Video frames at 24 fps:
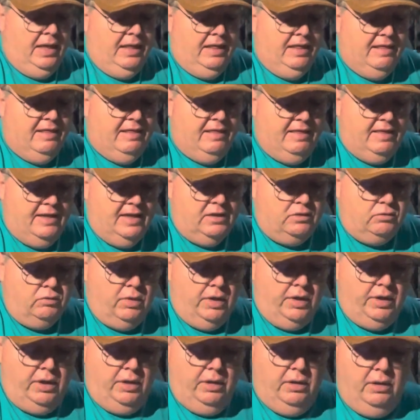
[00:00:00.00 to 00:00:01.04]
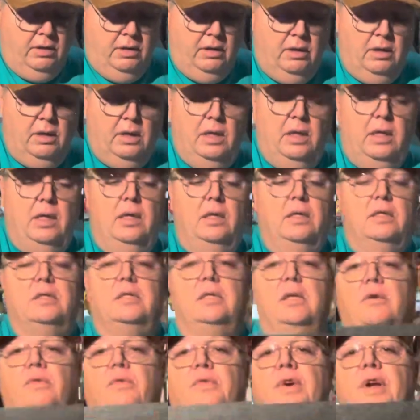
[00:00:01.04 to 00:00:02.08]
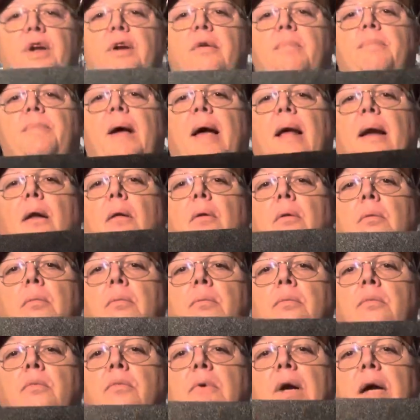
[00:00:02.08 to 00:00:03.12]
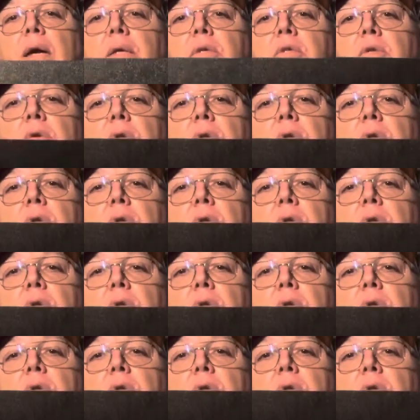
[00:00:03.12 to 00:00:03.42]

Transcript: This one here is the rear panel, right? So